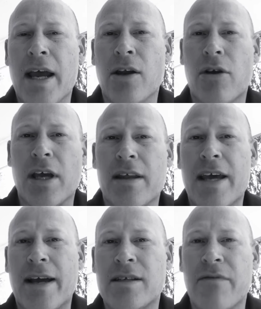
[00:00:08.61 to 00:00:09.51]
looking at the
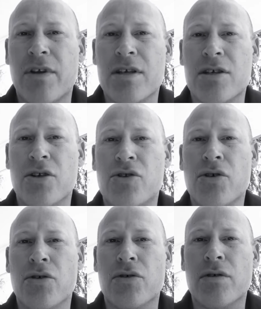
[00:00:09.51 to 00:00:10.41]
activities you
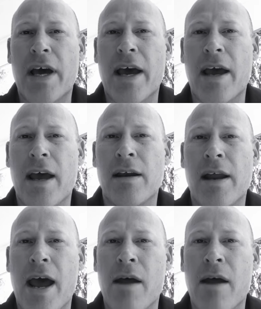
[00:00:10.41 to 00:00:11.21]
do and